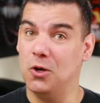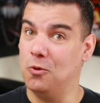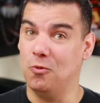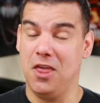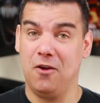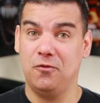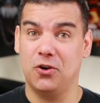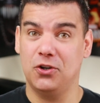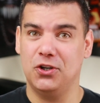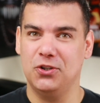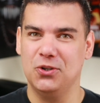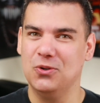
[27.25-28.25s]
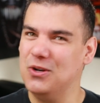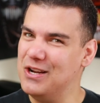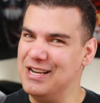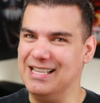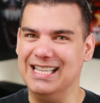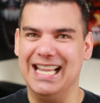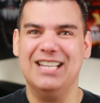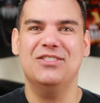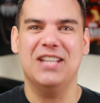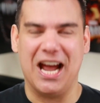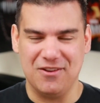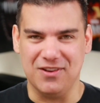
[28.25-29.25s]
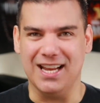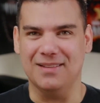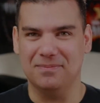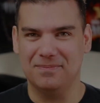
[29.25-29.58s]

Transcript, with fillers: Without further ado, let's dive in.